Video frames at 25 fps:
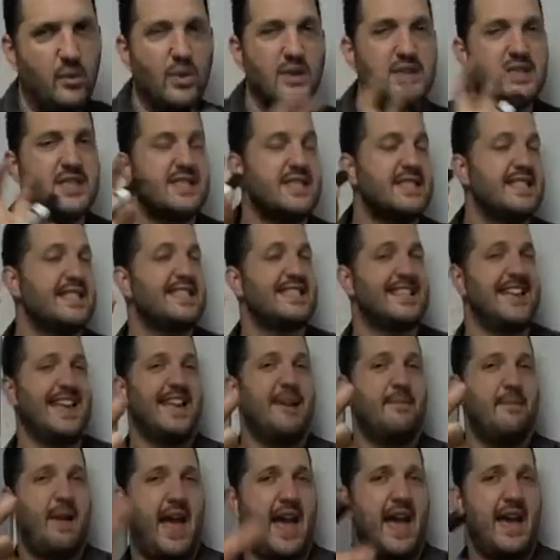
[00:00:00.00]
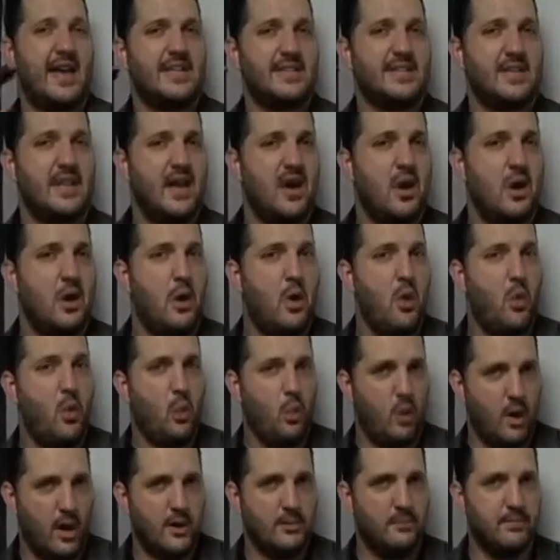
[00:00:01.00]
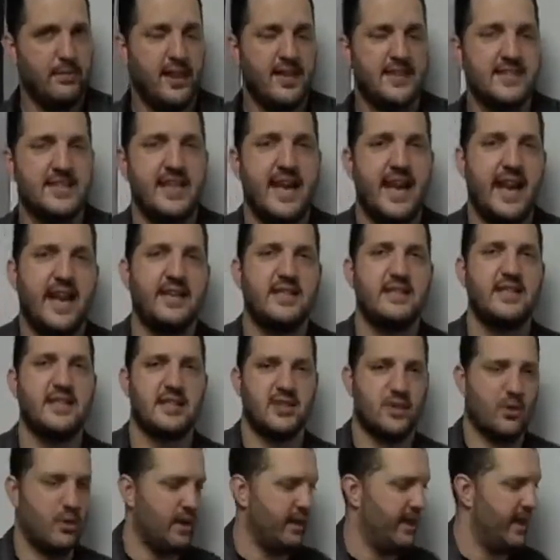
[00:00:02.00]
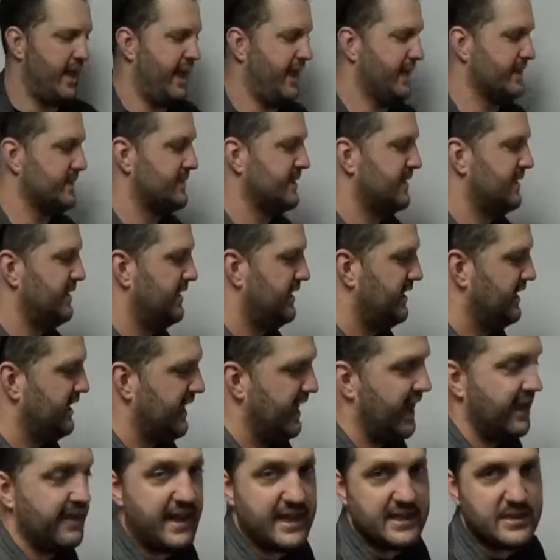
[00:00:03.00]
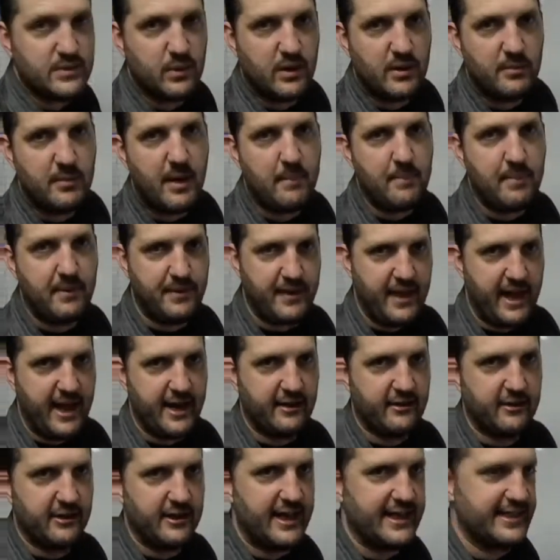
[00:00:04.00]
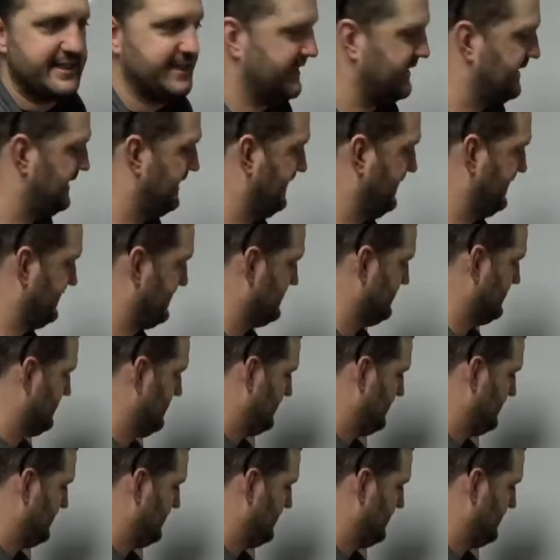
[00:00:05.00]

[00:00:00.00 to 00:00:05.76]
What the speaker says: which is the same as 1 plus tangent squared x. And that's one of my Pythagorean identities.